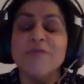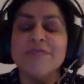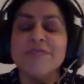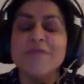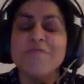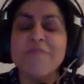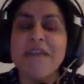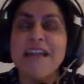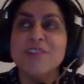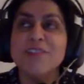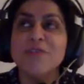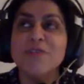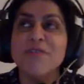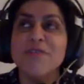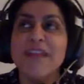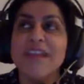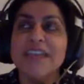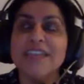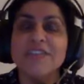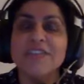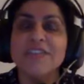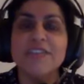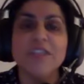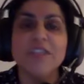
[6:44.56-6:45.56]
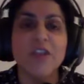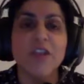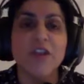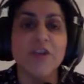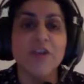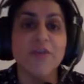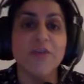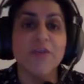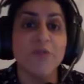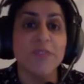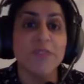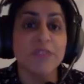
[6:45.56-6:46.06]
the main sort of activities I got
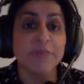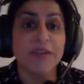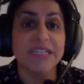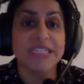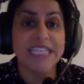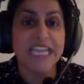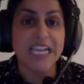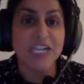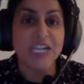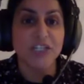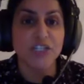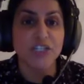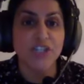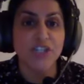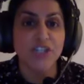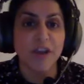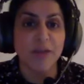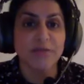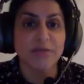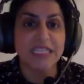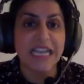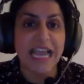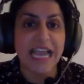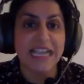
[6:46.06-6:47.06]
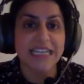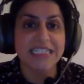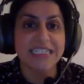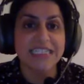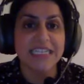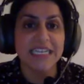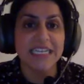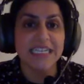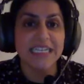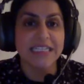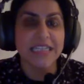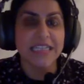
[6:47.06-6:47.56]
involved in, my second year I was
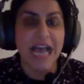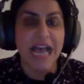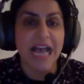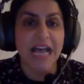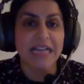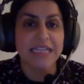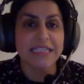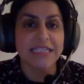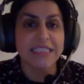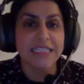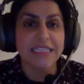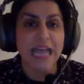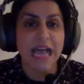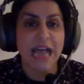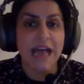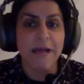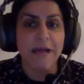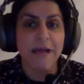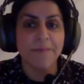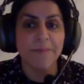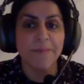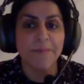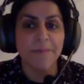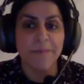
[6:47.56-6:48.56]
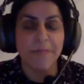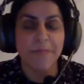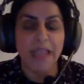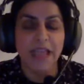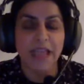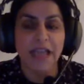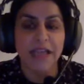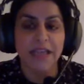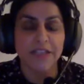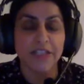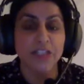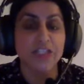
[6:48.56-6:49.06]
elected as um,
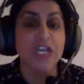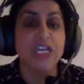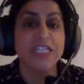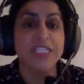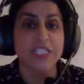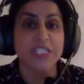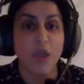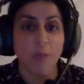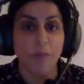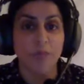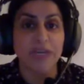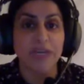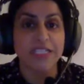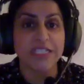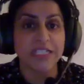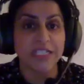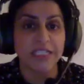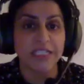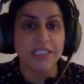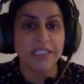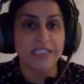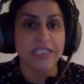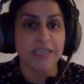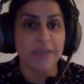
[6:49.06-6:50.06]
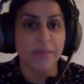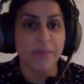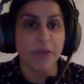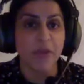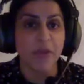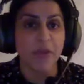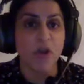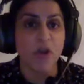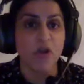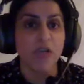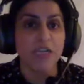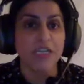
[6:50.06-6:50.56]
uh, the JCR president at my
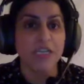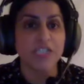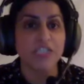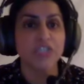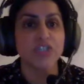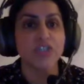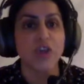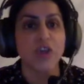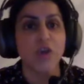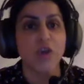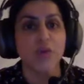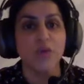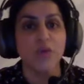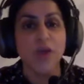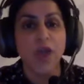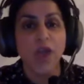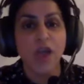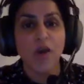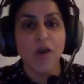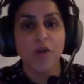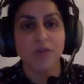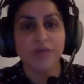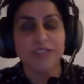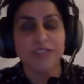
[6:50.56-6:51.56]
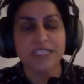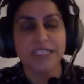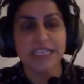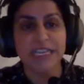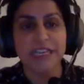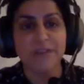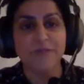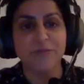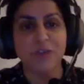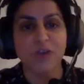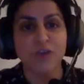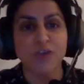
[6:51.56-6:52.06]
college. So
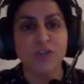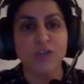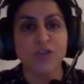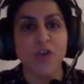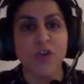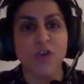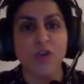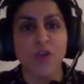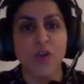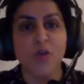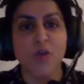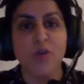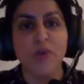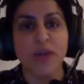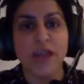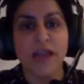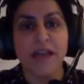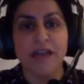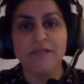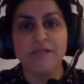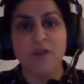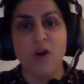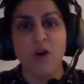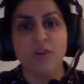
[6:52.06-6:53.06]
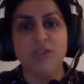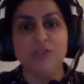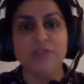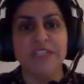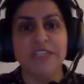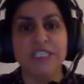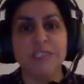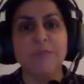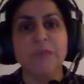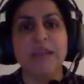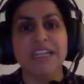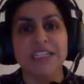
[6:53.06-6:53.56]
obviously, for those who don't know, uh,
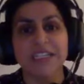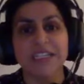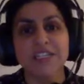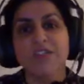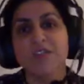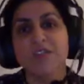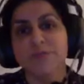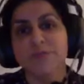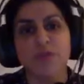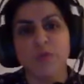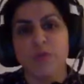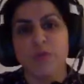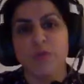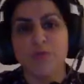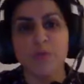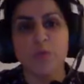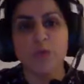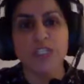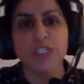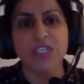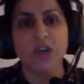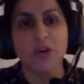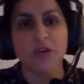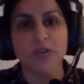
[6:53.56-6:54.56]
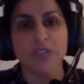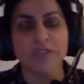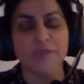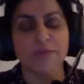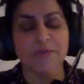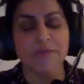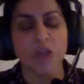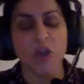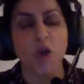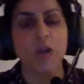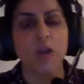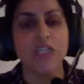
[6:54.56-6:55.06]
Oxford split into sort of 40 odd
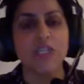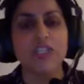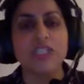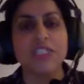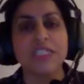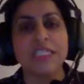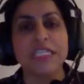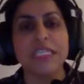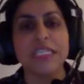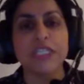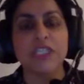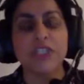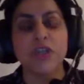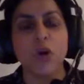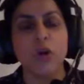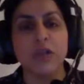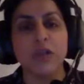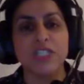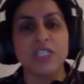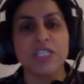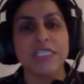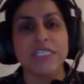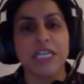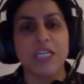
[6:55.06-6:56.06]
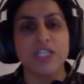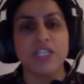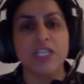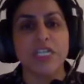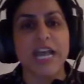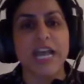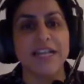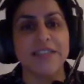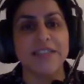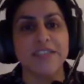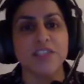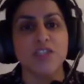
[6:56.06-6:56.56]
different colleges and each college
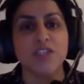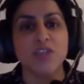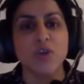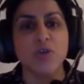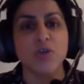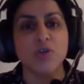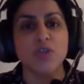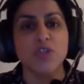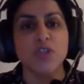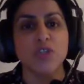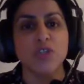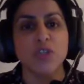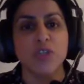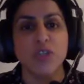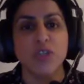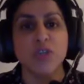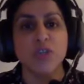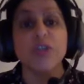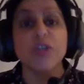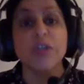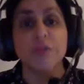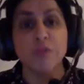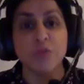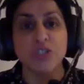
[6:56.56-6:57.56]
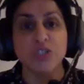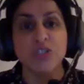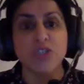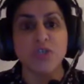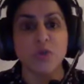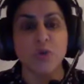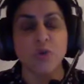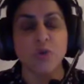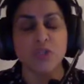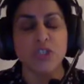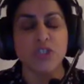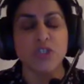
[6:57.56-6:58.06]
essentially has its own student union, which is
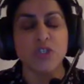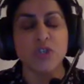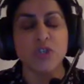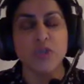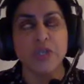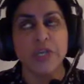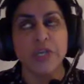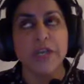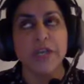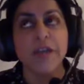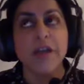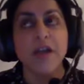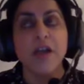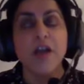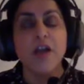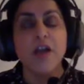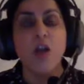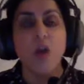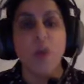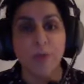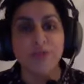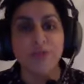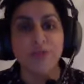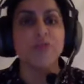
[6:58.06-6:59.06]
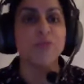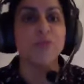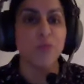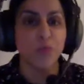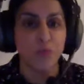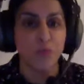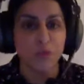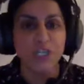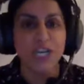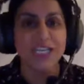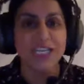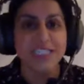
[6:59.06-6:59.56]
called the Junior Common Room
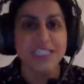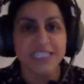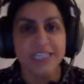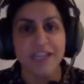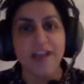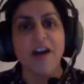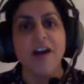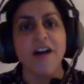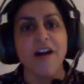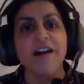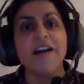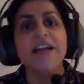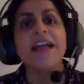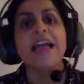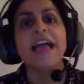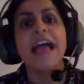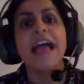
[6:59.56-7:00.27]
or JCR.